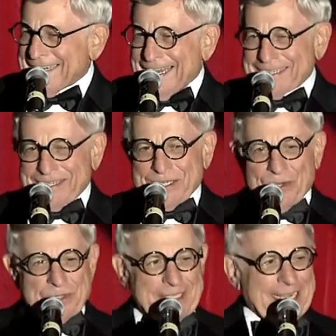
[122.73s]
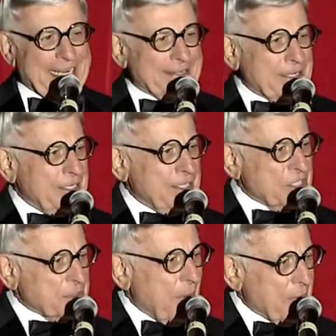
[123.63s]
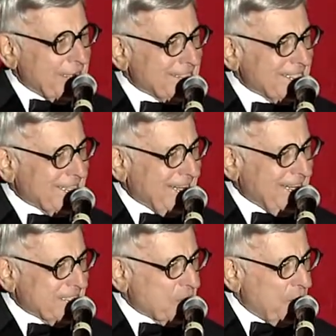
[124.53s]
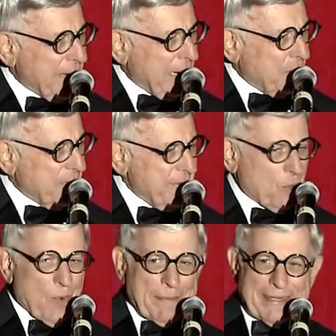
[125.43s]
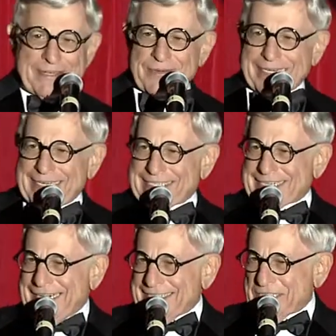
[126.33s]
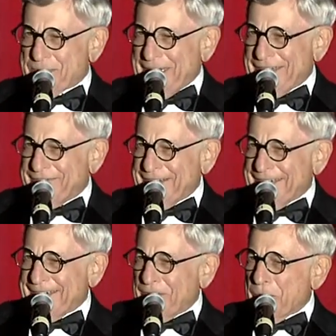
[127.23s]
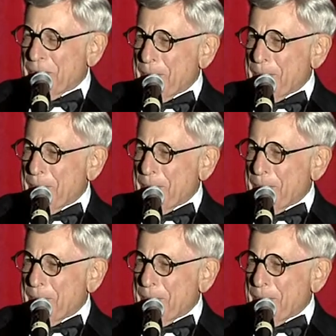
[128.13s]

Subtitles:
doctor told you that smoking cigars, going out with young women, and drinking scotch is bad for your health?